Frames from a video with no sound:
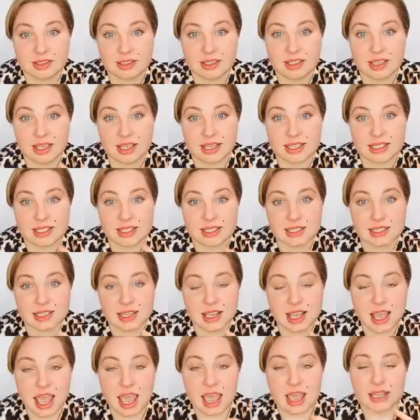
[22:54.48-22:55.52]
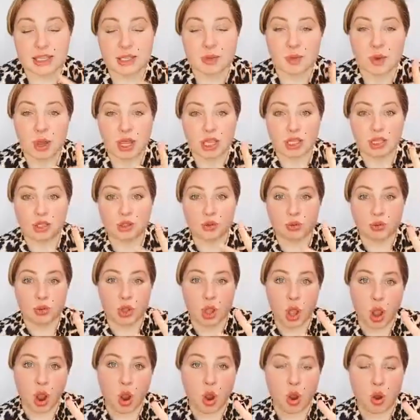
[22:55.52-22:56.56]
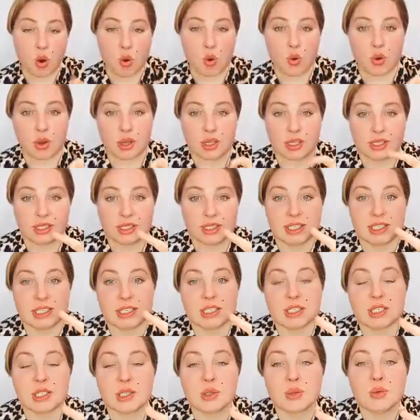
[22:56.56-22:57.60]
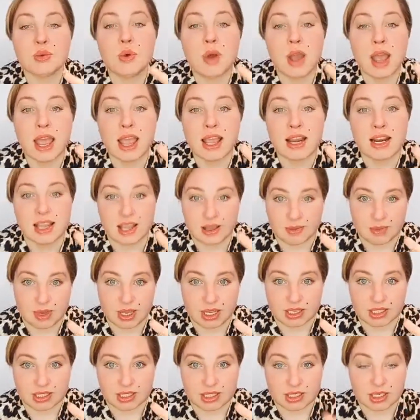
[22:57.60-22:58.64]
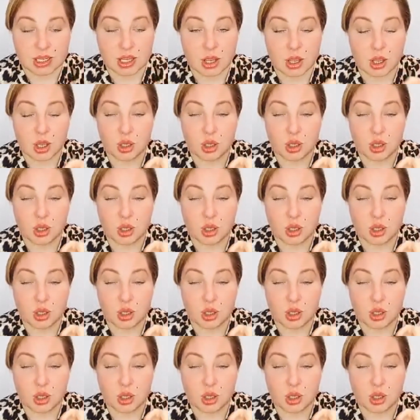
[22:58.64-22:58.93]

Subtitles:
This. And when you know these two elements,